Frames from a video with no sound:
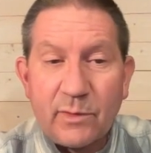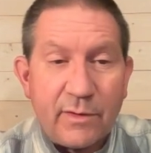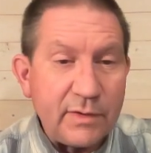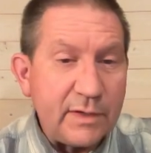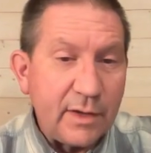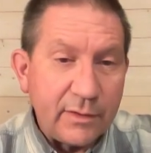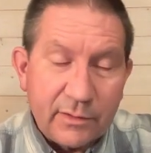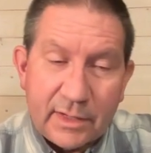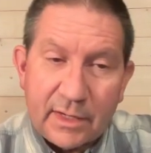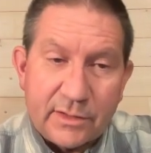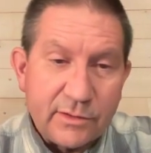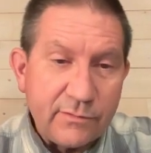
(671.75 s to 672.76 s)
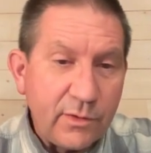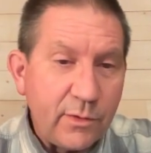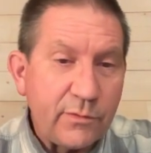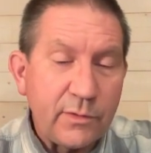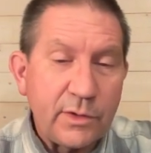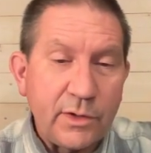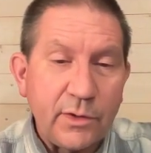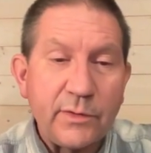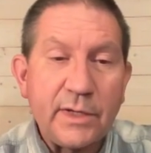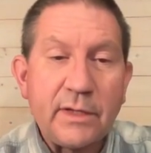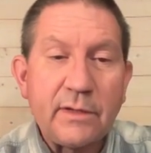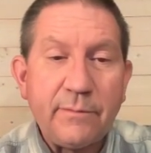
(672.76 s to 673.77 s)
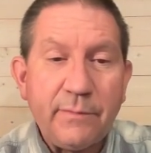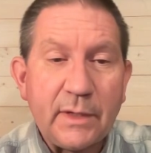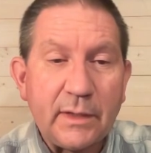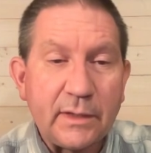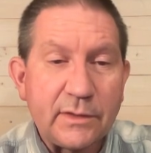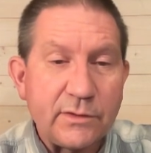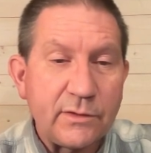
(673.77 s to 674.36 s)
we have another case of over-encoding.